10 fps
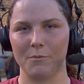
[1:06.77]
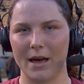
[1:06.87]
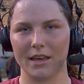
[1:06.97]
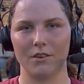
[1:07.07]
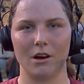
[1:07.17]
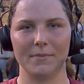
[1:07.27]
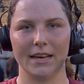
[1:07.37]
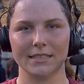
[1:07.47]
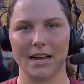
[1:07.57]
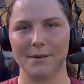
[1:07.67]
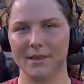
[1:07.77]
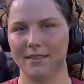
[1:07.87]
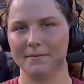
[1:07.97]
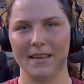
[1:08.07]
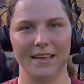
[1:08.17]
"We'll back you up next time,"
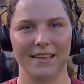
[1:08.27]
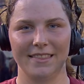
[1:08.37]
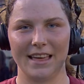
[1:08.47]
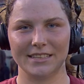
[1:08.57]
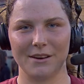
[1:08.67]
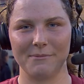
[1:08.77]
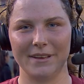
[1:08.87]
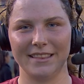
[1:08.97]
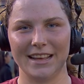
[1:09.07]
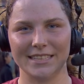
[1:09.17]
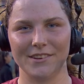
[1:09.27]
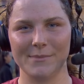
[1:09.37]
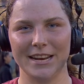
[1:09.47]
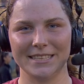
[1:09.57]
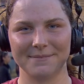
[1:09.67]
and that's how we played the last few
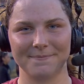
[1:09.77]
minutes.